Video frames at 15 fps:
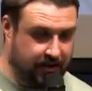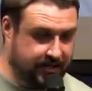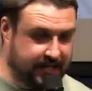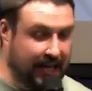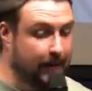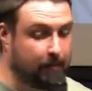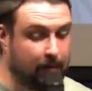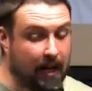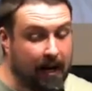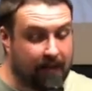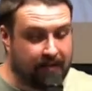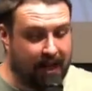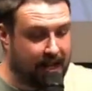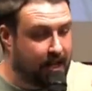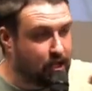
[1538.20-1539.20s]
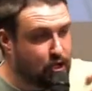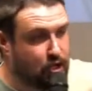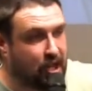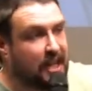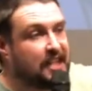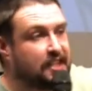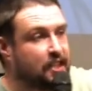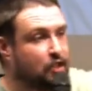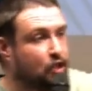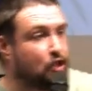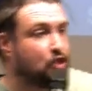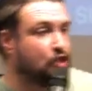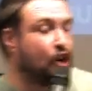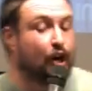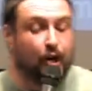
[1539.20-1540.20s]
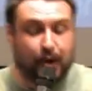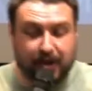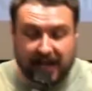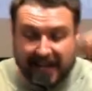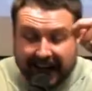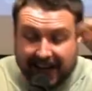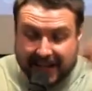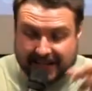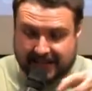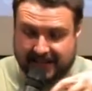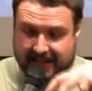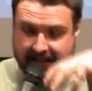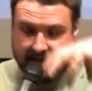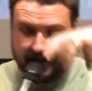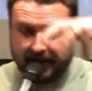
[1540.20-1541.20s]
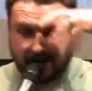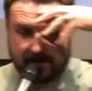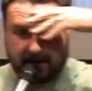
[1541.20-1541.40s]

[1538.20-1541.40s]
The same love that Jesus showed us